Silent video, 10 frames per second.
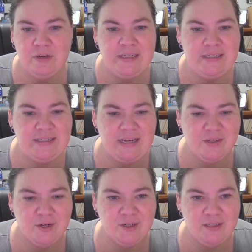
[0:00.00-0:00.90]
I've run into
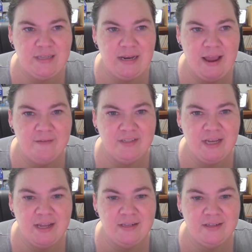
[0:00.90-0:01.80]
testers that have
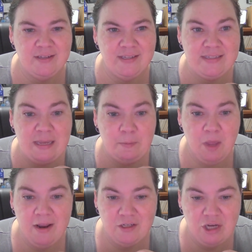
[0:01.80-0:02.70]
done the same
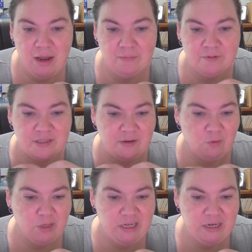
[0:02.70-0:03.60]
kind of job for
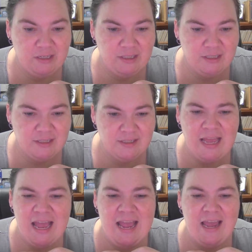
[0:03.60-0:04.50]
several years.
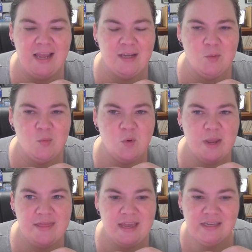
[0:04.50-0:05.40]
And
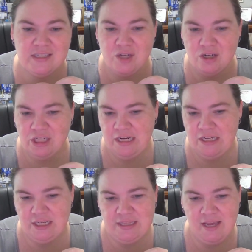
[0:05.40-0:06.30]
when things start
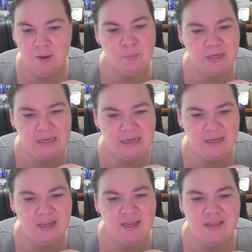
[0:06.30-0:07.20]
changing in the
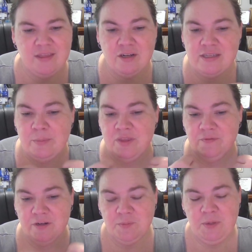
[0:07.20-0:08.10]
company, they're some of
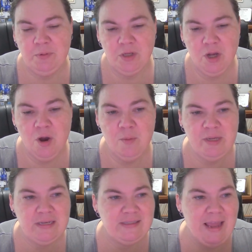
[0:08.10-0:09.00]
the first people to go
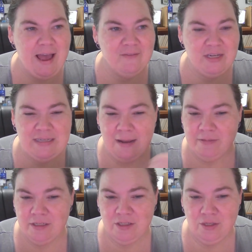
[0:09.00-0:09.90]
because they haven't
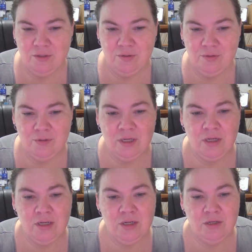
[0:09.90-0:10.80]
adapted to
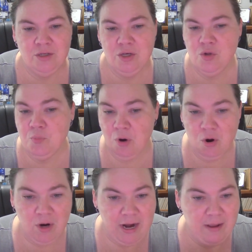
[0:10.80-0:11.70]
new
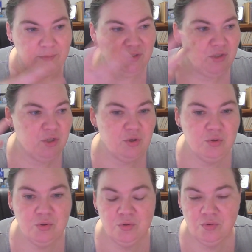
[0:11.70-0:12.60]
programs,
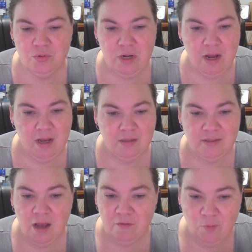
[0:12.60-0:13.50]
new
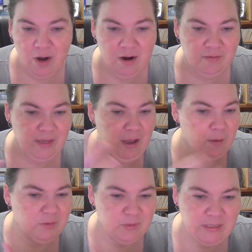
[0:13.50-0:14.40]
software that
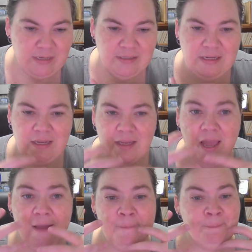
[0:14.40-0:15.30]
helps with
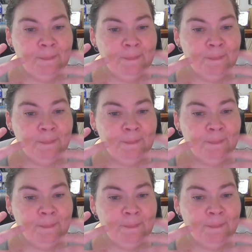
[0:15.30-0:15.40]
testing.